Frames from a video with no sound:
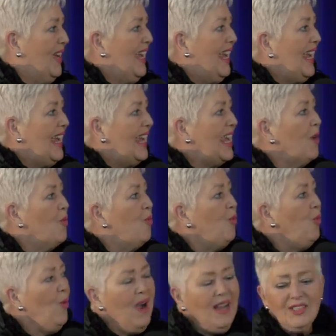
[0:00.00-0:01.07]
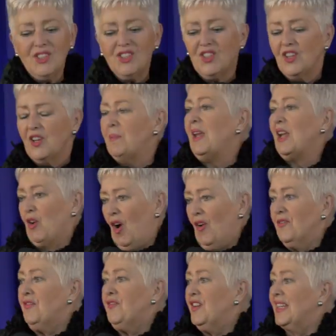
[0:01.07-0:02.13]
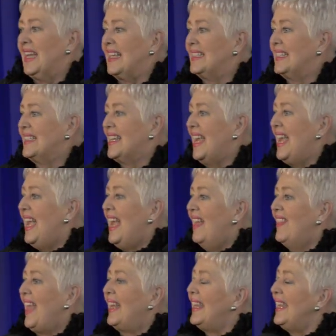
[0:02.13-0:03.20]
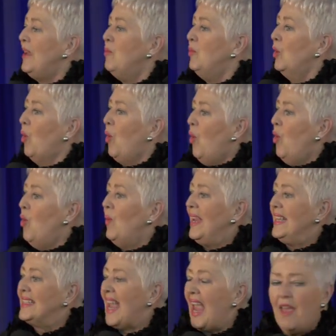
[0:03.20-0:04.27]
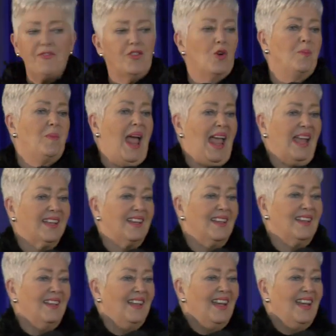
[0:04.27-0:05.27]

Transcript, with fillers: He wants you to be confident that He will always have your back.